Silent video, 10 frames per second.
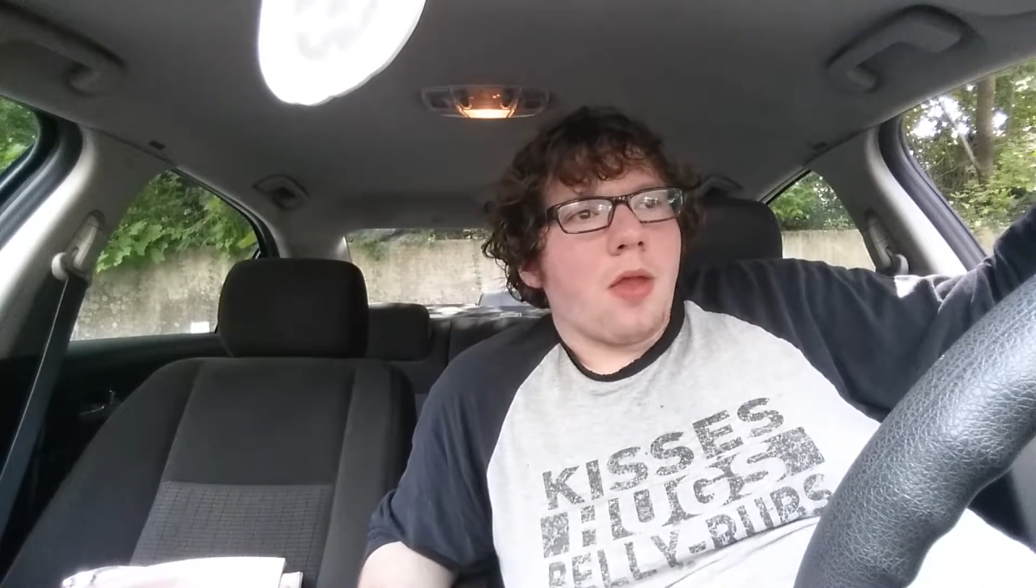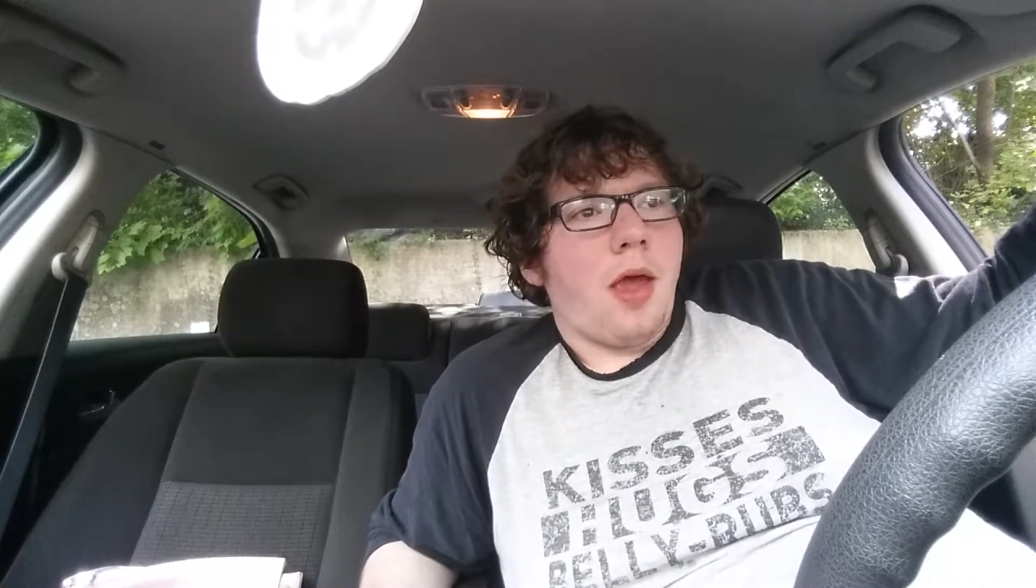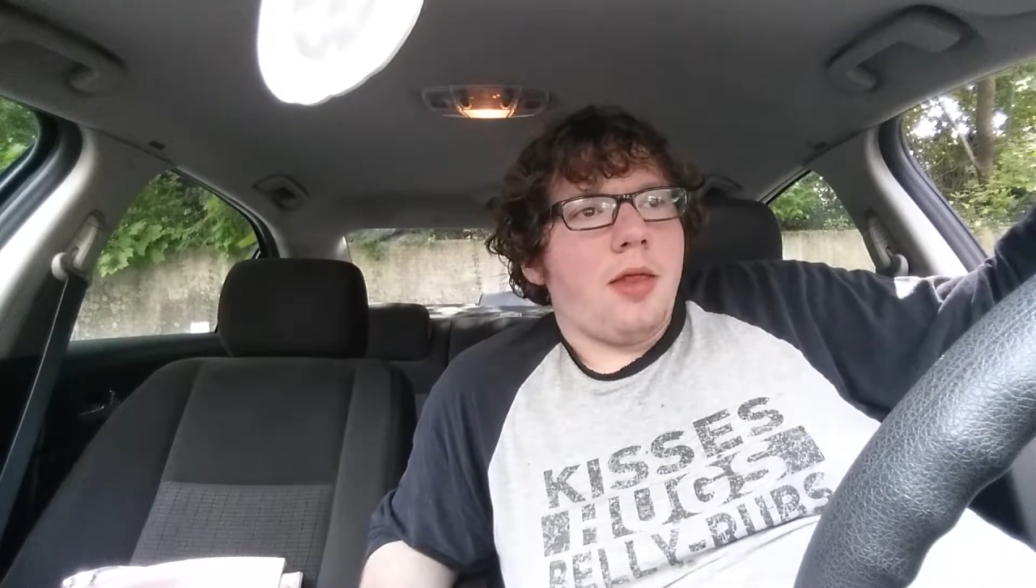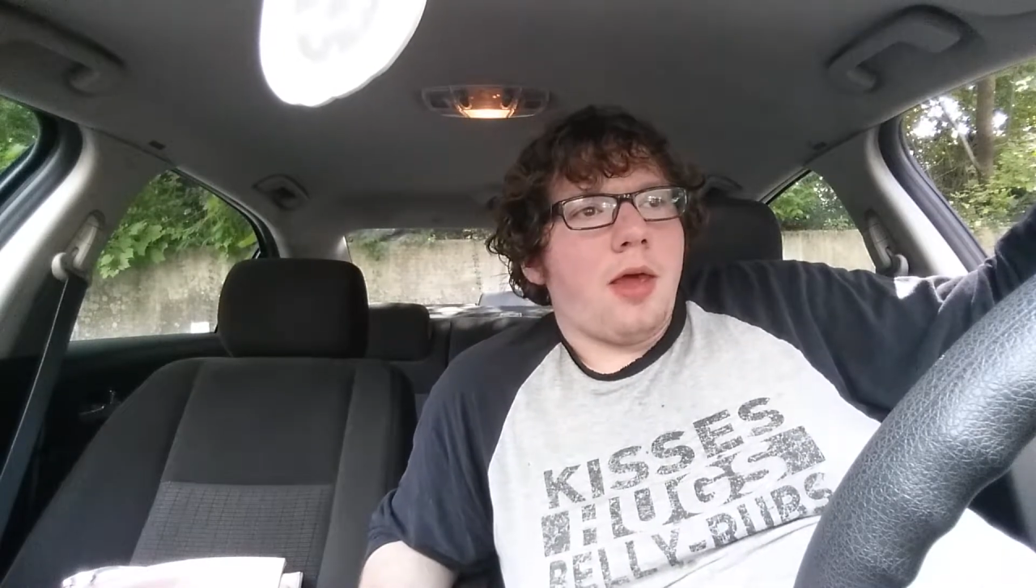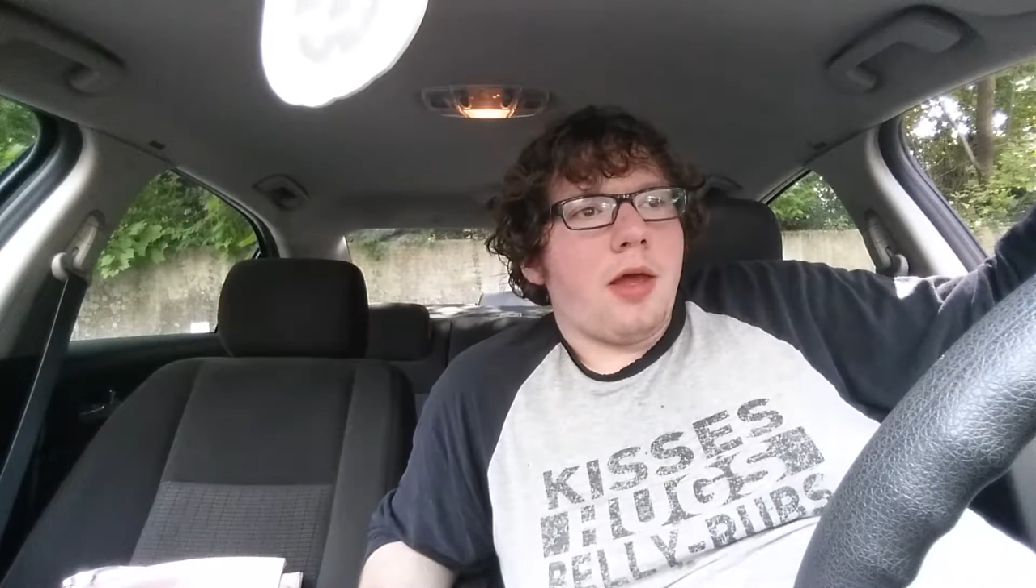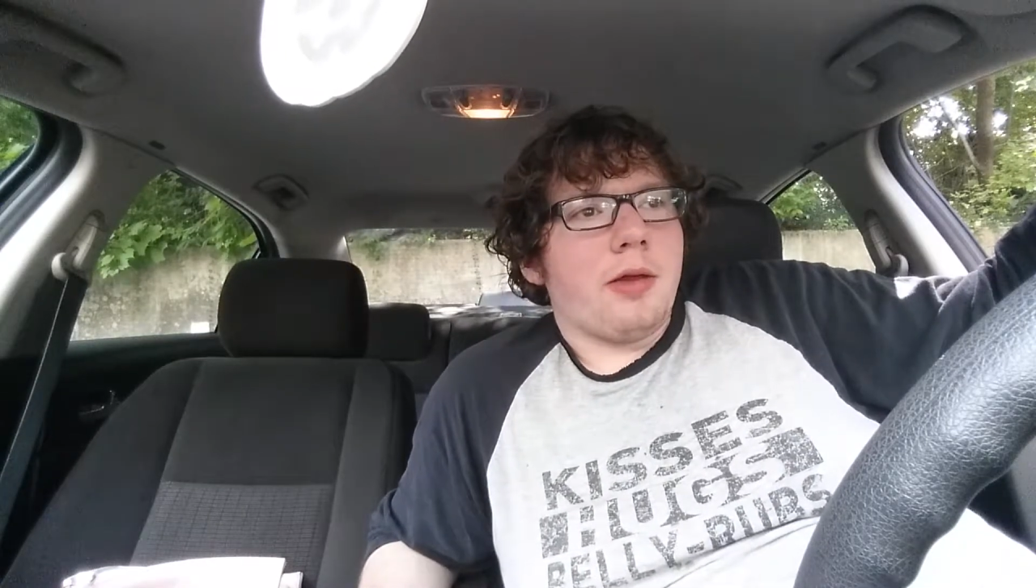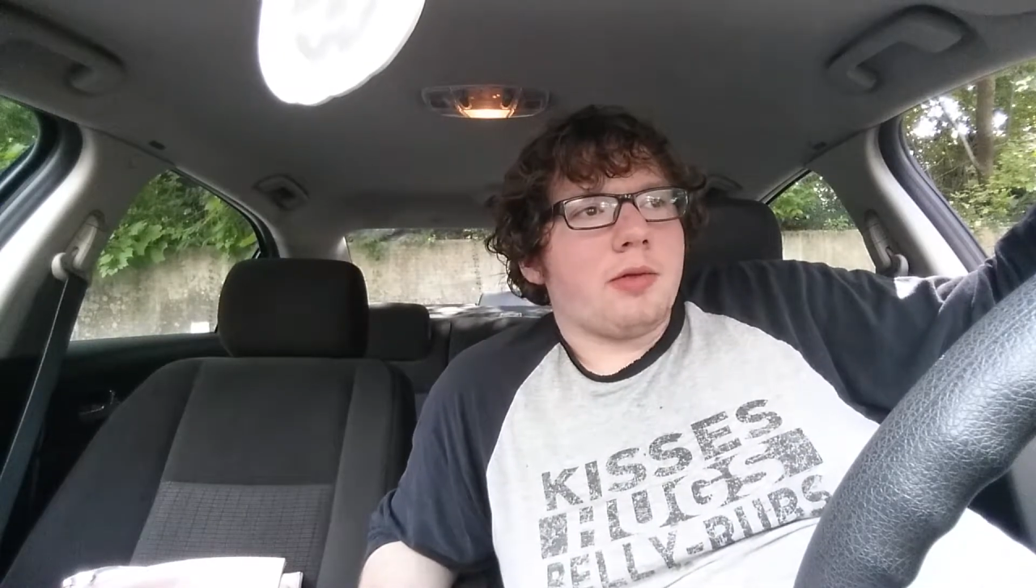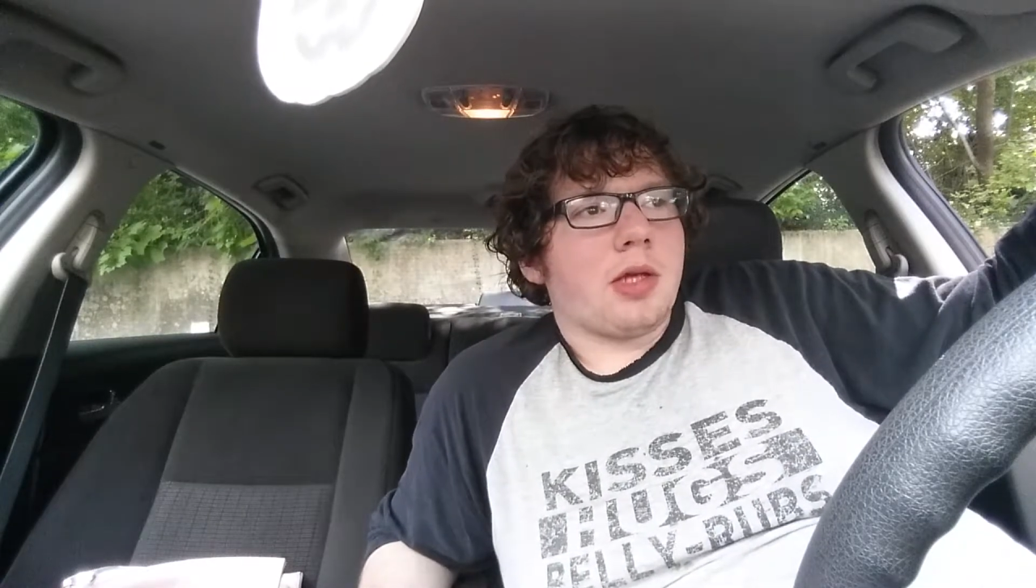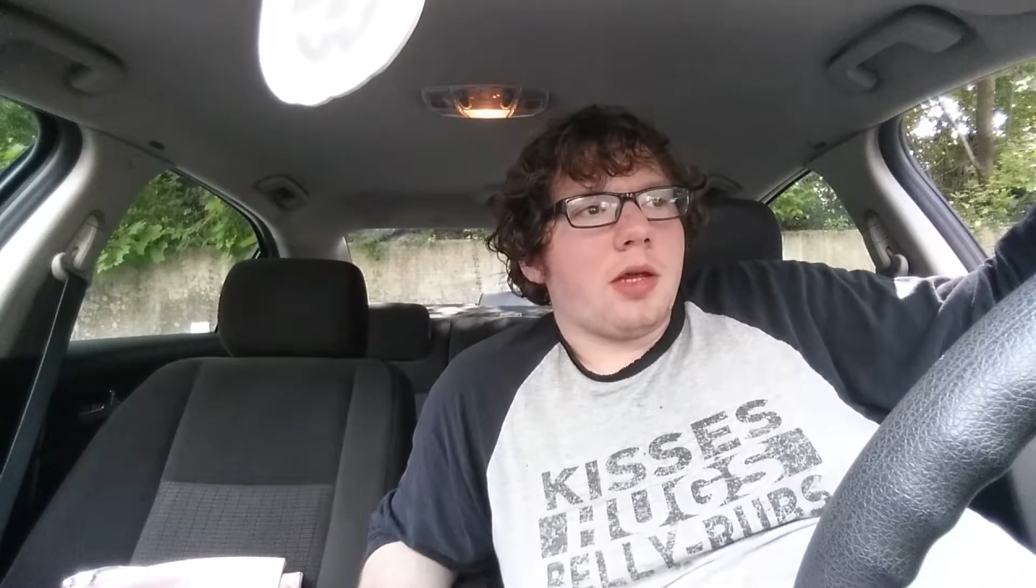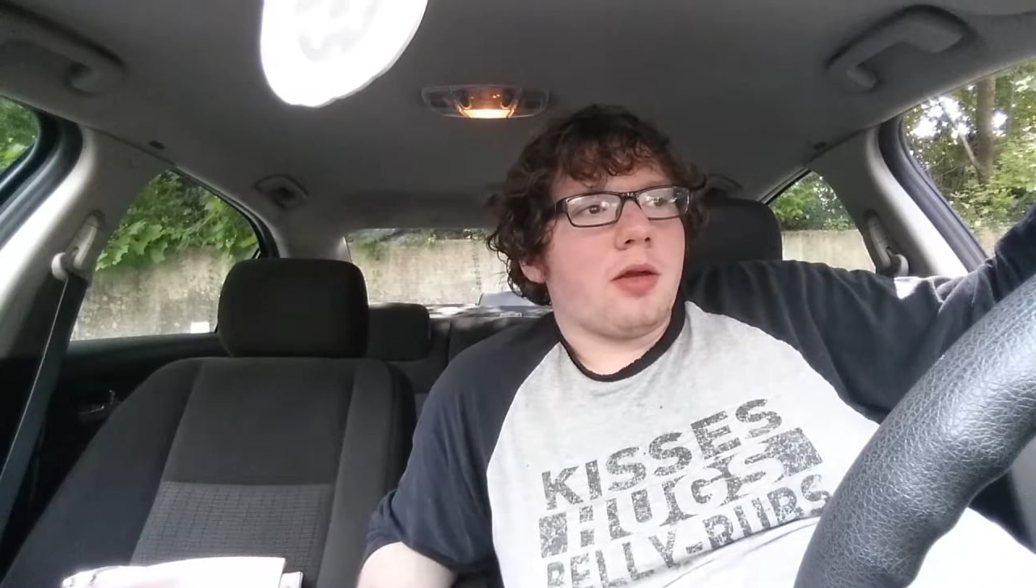and then it'd
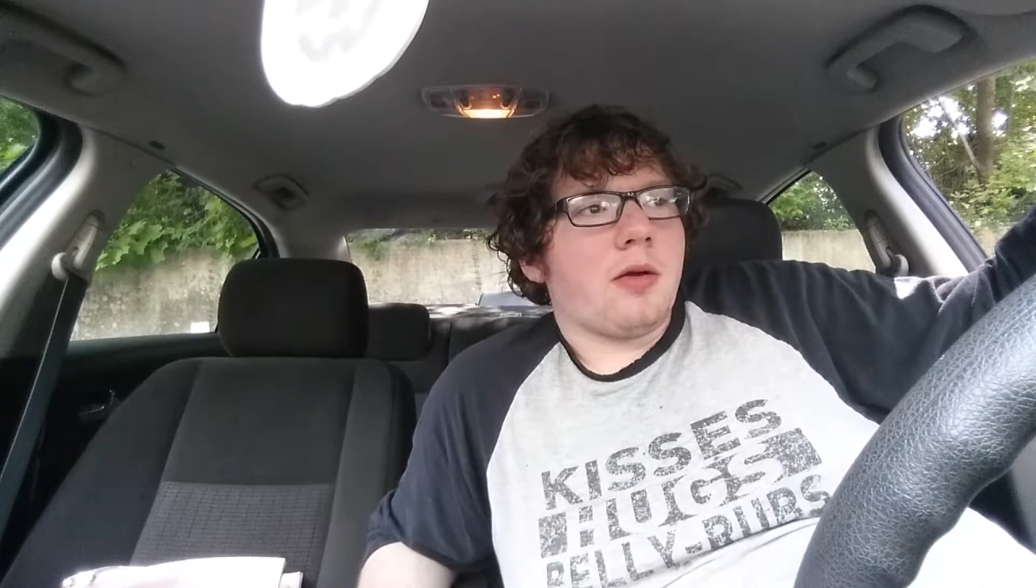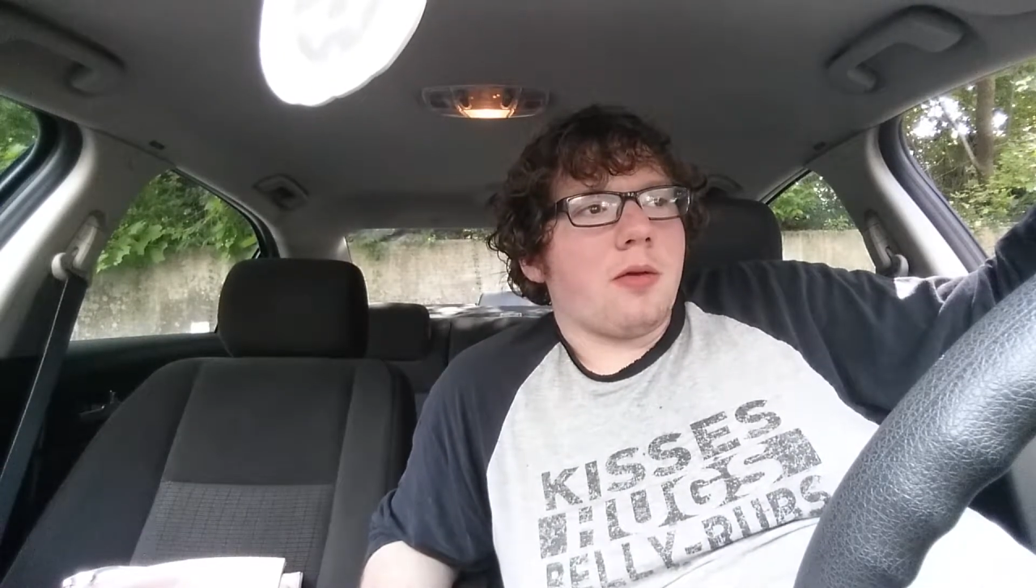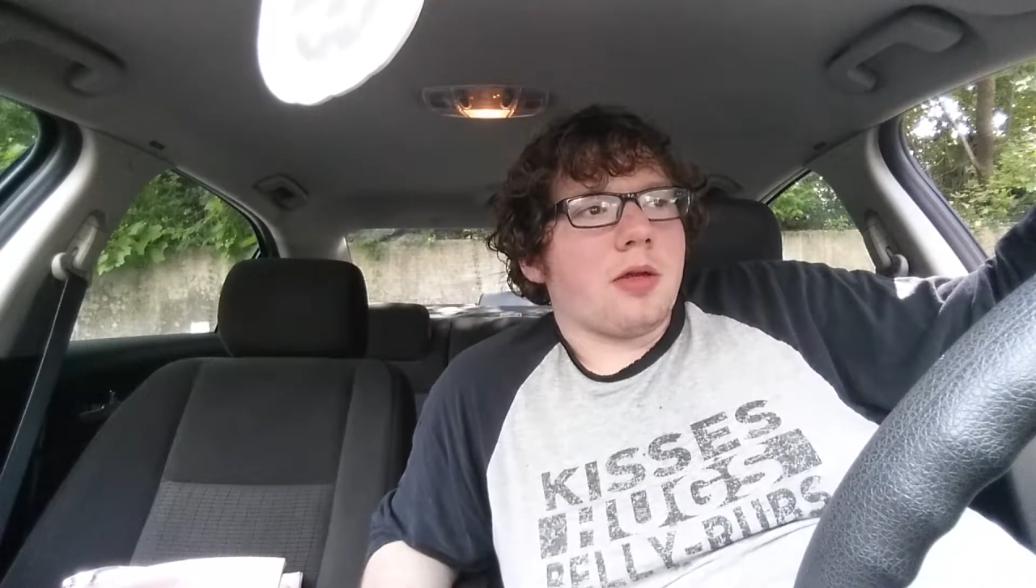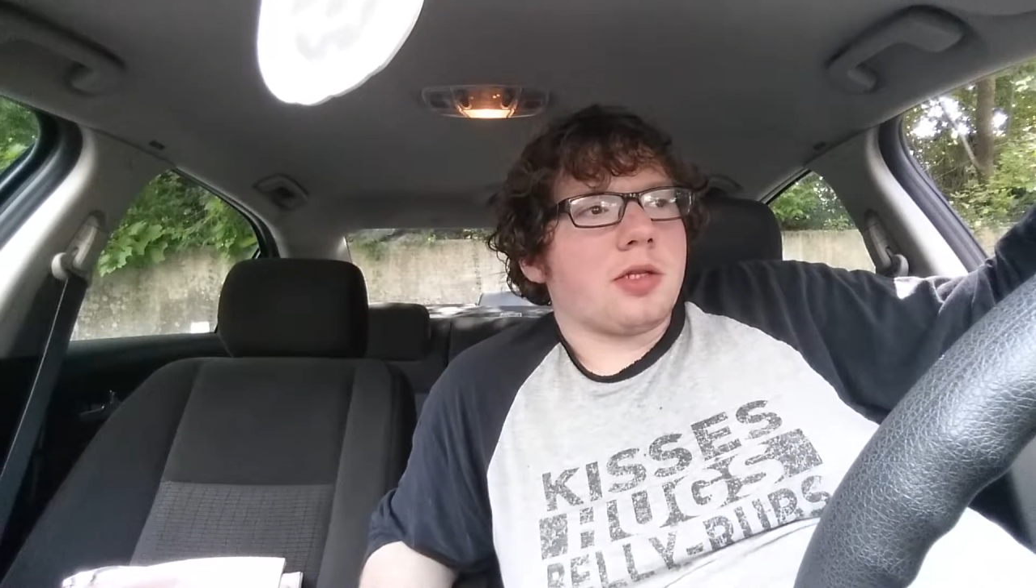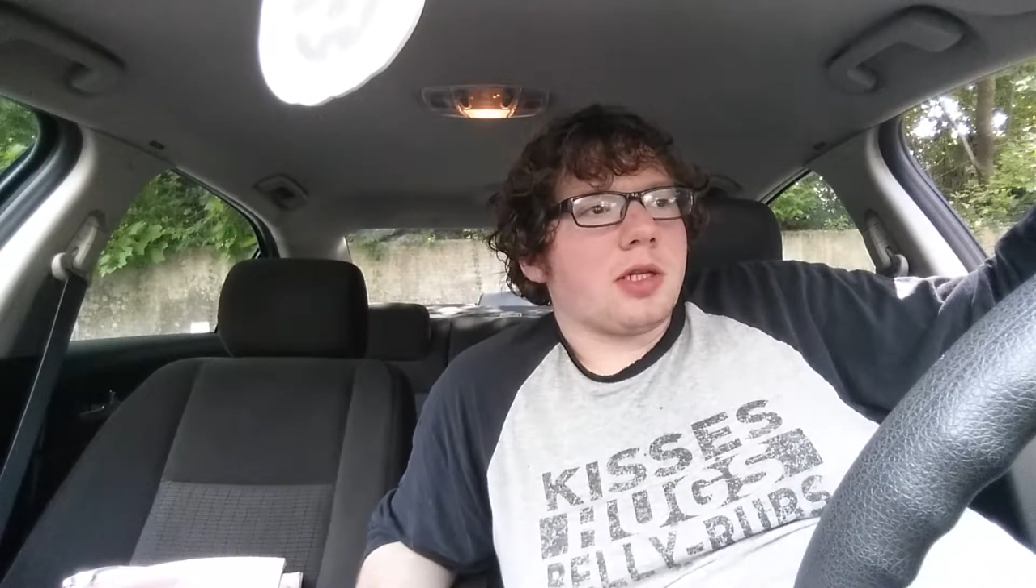say, you know, like